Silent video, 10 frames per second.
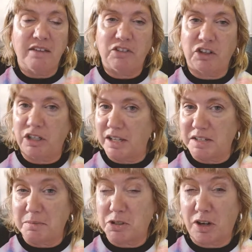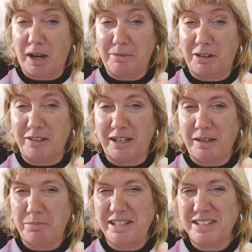If you're not subscribed
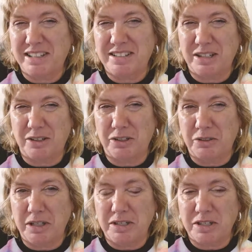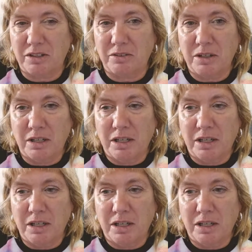already, please consider doing so.